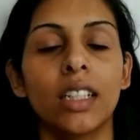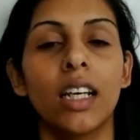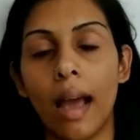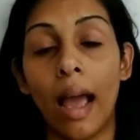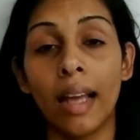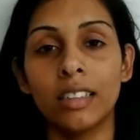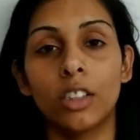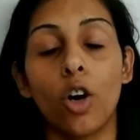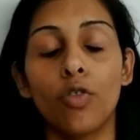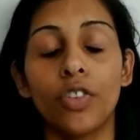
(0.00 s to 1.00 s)
and
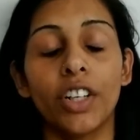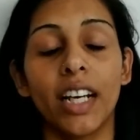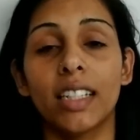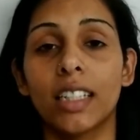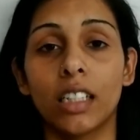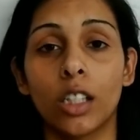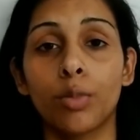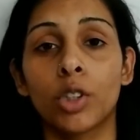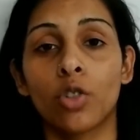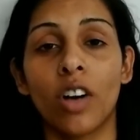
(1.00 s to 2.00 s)
don't forget to
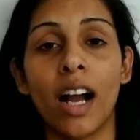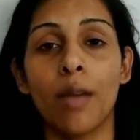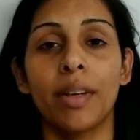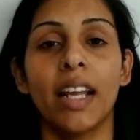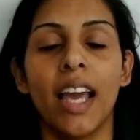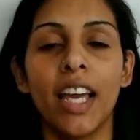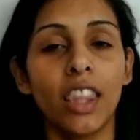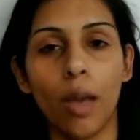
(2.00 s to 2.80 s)
subscribe and hit the